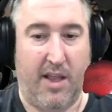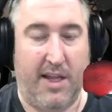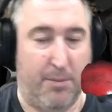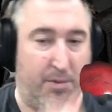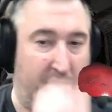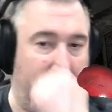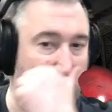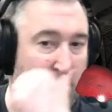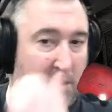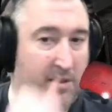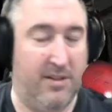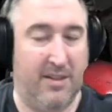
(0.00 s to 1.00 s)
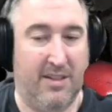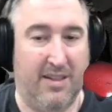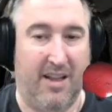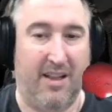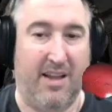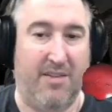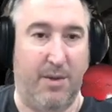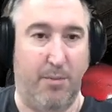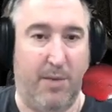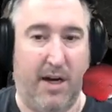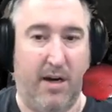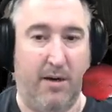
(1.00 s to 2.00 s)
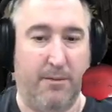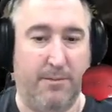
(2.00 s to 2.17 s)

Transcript: end up a level 11 bear.